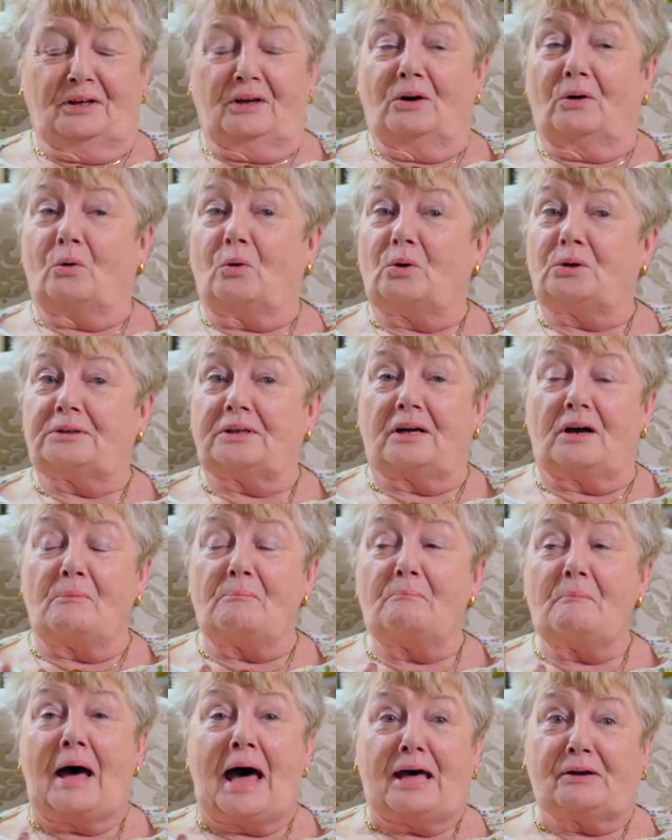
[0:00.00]
Of course, I got
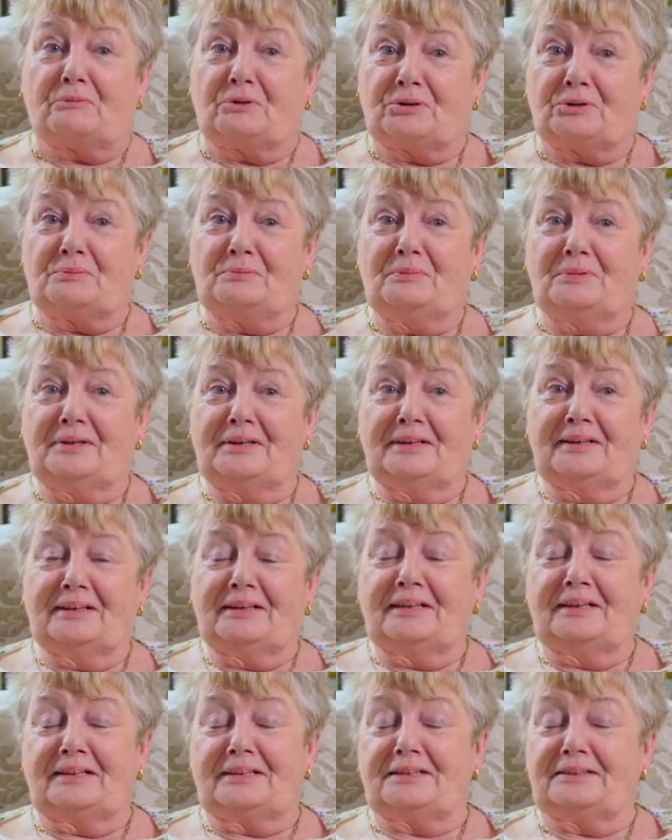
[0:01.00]
mad with him.
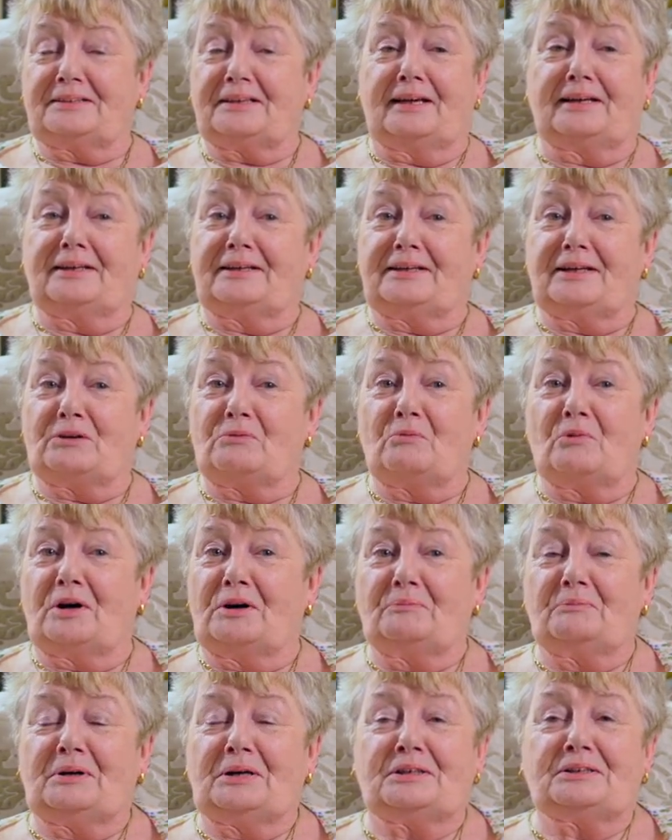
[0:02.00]
I decided he didn't
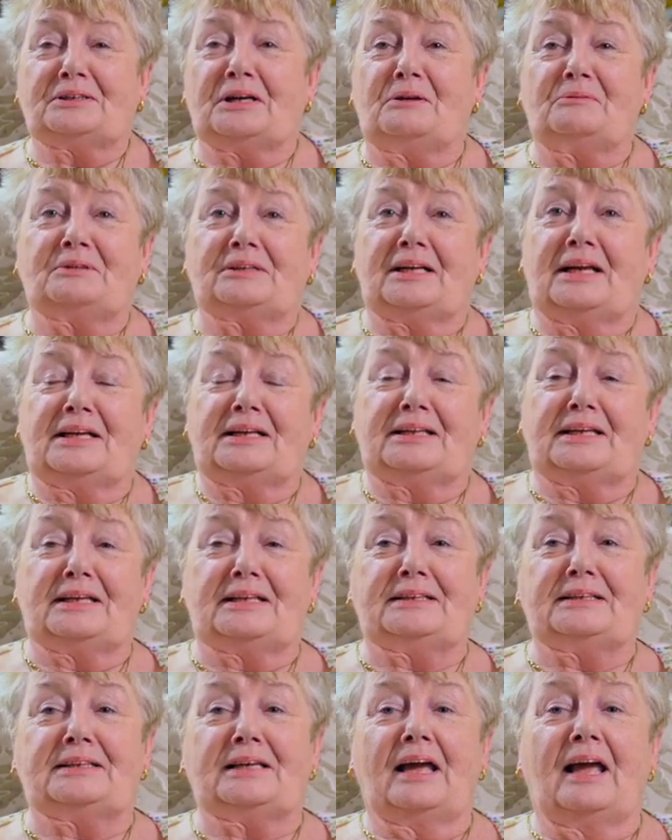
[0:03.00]
want me because I was like
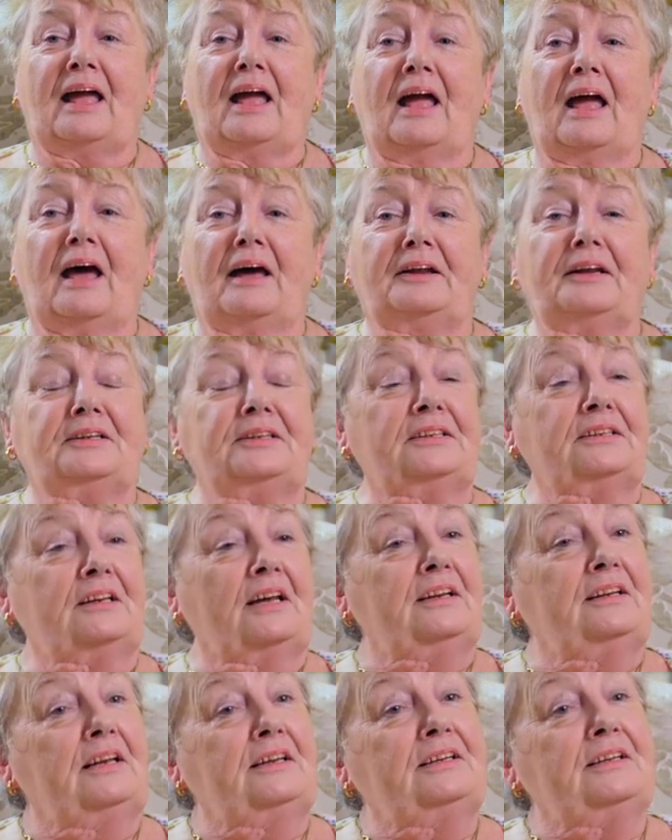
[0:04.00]
this, and I
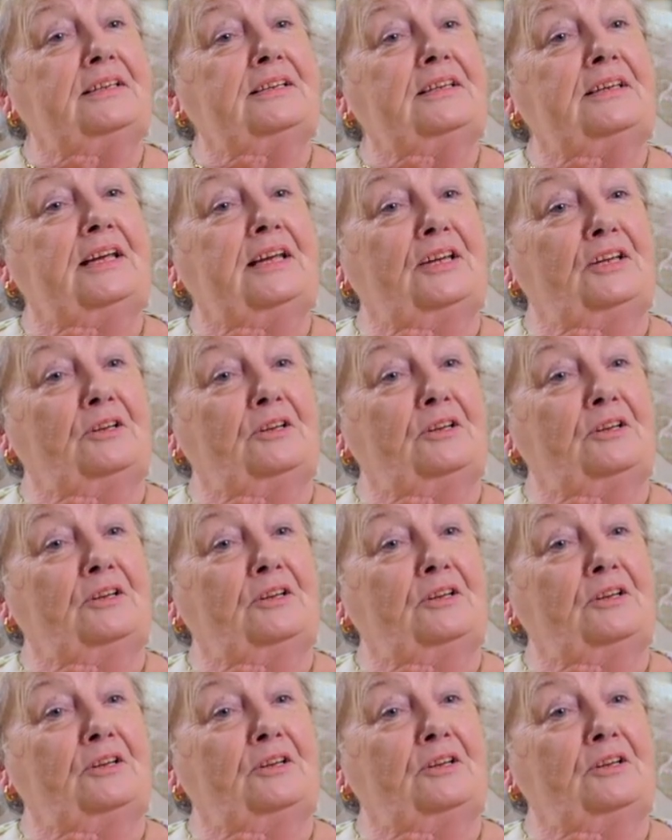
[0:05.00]
decided I didn't need